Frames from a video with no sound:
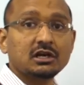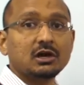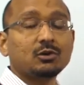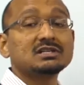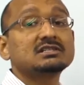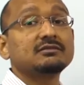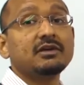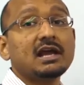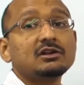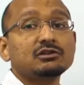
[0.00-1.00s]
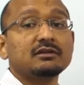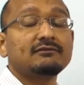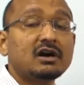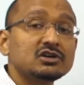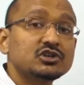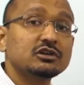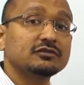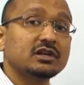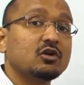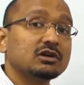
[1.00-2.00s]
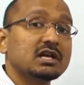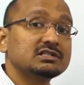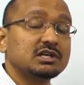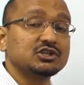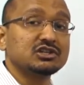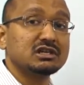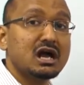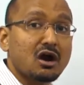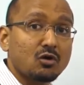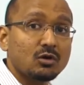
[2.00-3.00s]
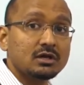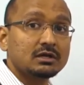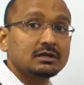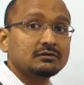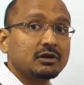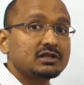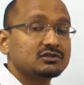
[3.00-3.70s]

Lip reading: What is the value and the function of that organization now, right?